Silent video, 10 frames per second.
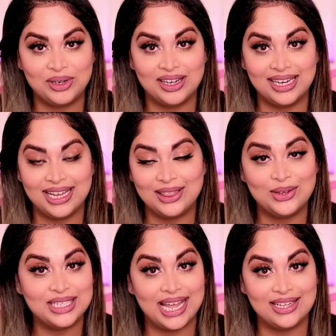we're gonna get
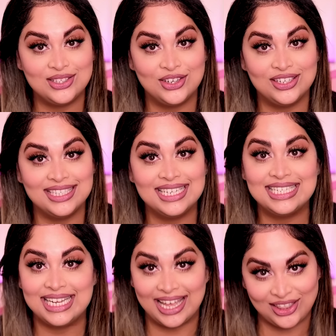those answers
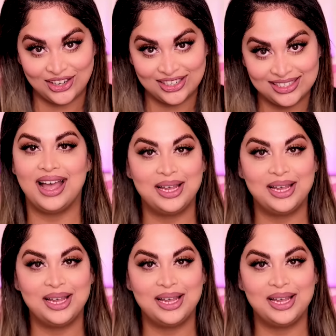together.